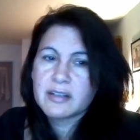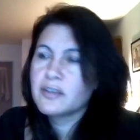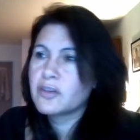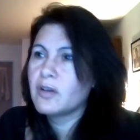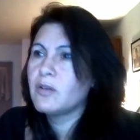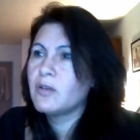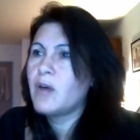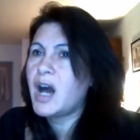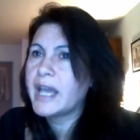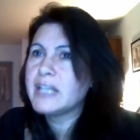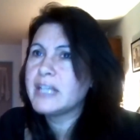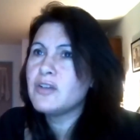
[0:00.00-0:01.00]
So
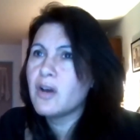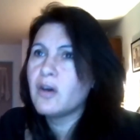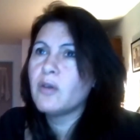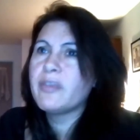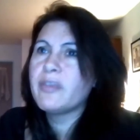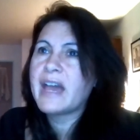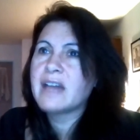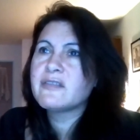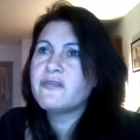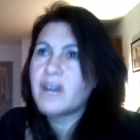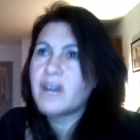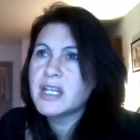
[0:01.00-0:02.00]
I, I know that
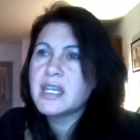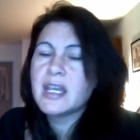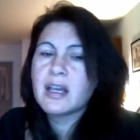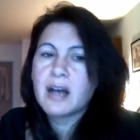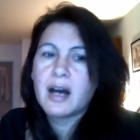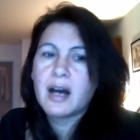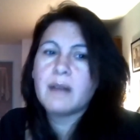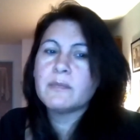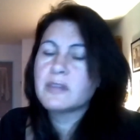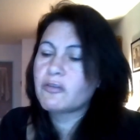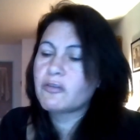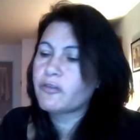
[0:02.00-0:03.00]
funding
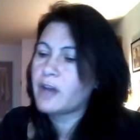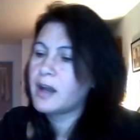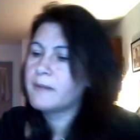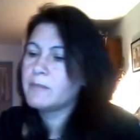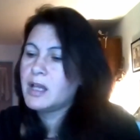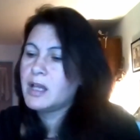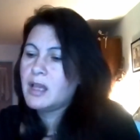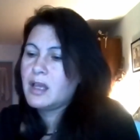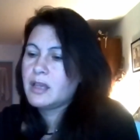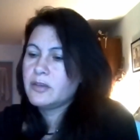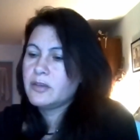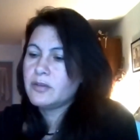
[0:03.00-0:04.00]
comes from,
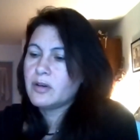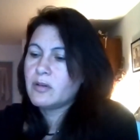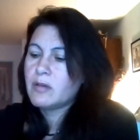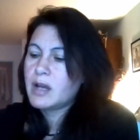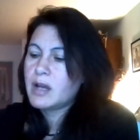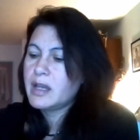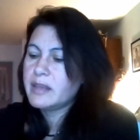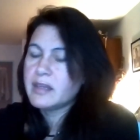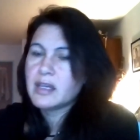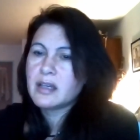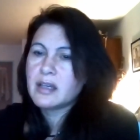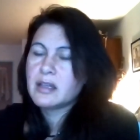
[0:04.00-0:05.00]
you know,
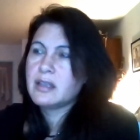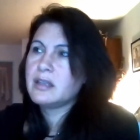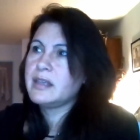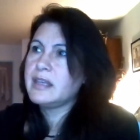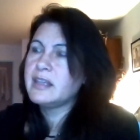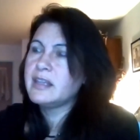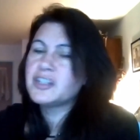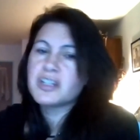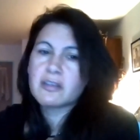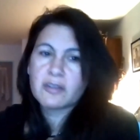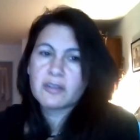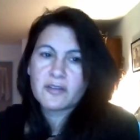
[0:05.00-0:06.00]
the
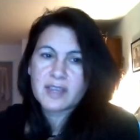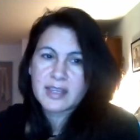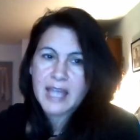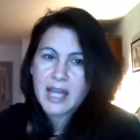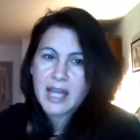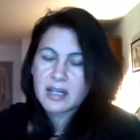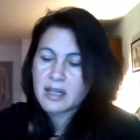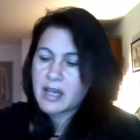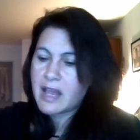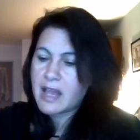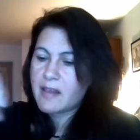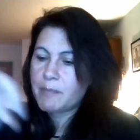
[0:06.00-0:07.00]
Indigenous Services
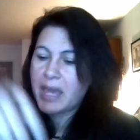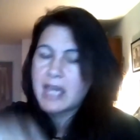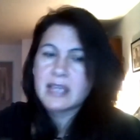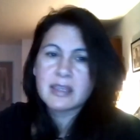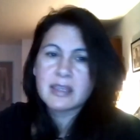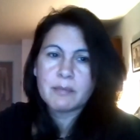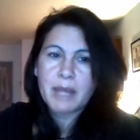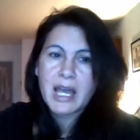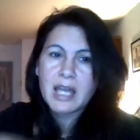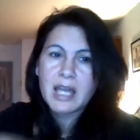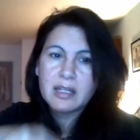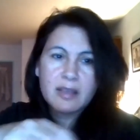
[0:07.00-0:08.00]
Canada and it pays the
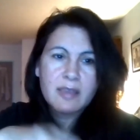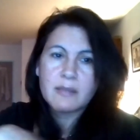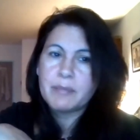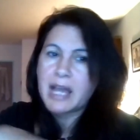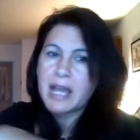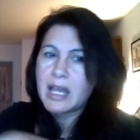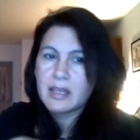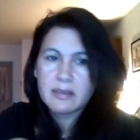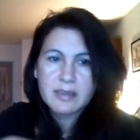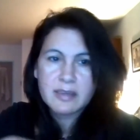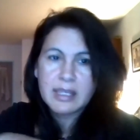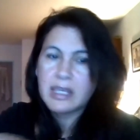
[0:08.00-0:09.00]
band and then the
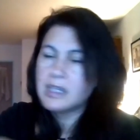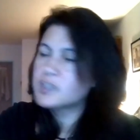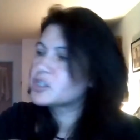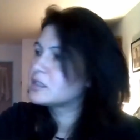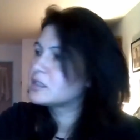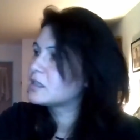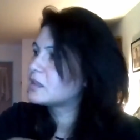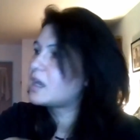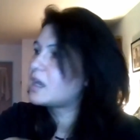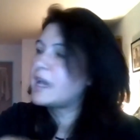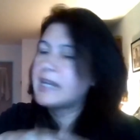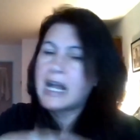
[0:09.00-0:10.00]
bands each
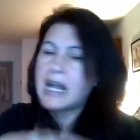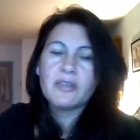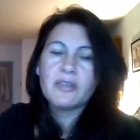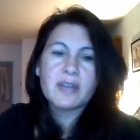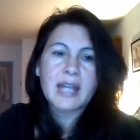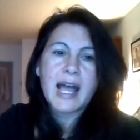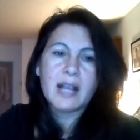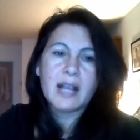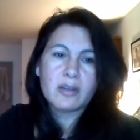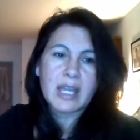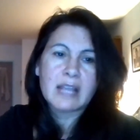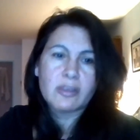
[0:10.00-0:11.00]
decide how they're going to
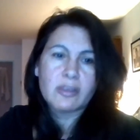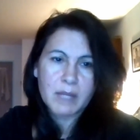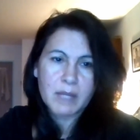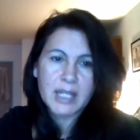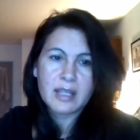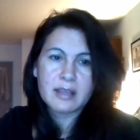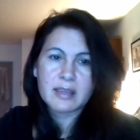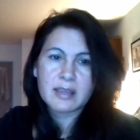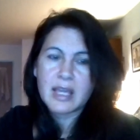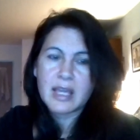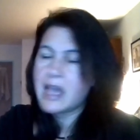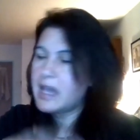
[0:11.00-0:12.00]
allocate their
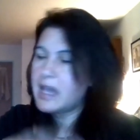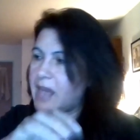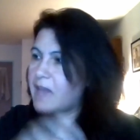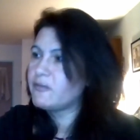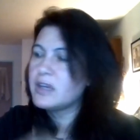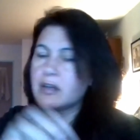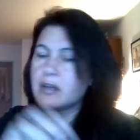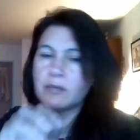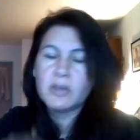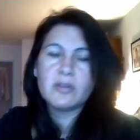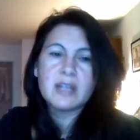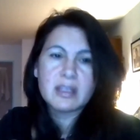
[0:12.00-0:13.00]
monies and every
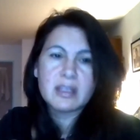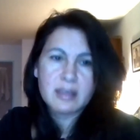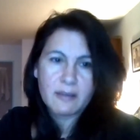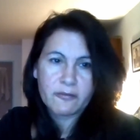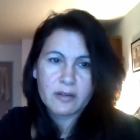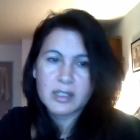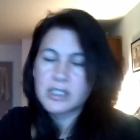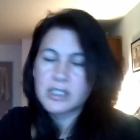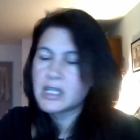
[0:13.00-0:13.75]
community is different